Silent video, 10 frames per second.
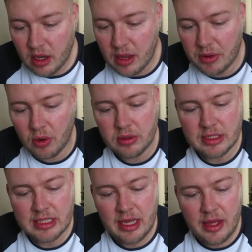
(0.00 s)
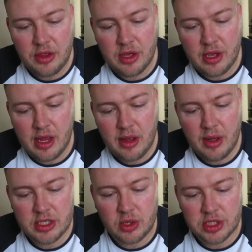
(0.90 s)
Here we go.
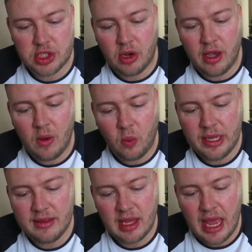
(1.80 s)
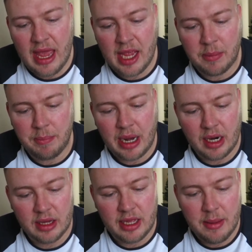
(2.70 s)
It's got soya, wheat, egg,
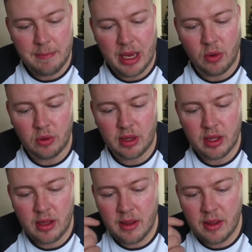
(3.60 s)
barley, milk.